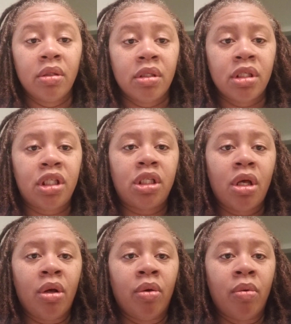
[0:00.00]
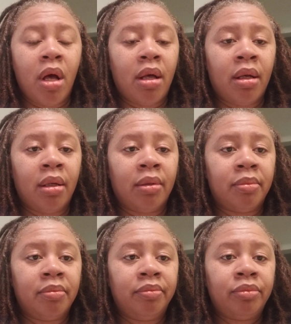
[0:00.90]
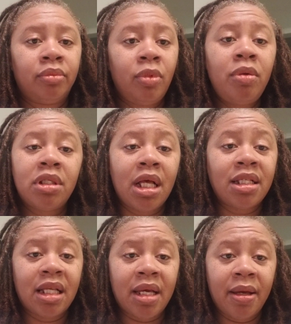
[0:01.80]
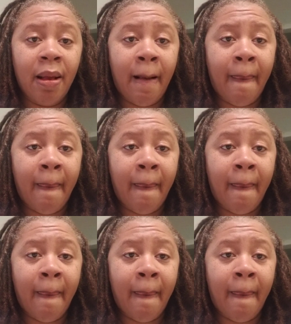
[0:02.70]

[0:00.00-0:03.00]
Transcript: So what was I saying?